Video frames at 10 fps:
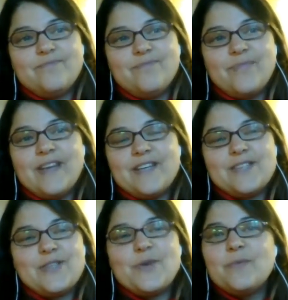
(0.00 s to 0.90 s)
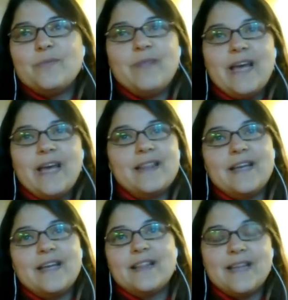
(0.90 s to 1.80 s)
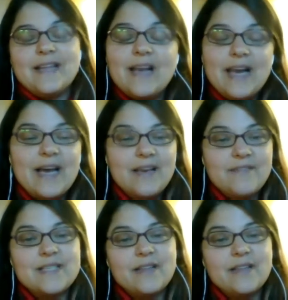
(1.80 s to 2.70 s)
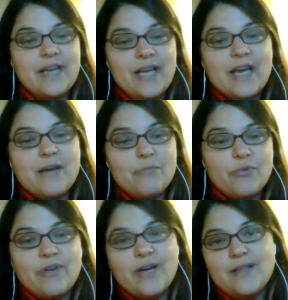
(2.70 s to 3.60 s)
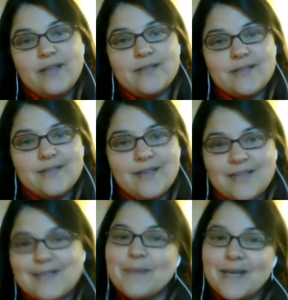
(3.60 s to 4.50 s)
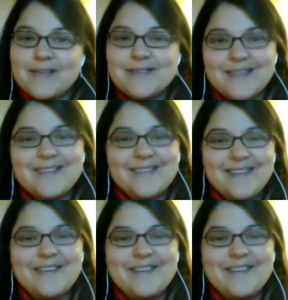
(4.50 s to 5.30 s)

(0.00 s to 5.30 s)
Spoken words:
there's that the lifestyle that I can provide is amazing. Yeah.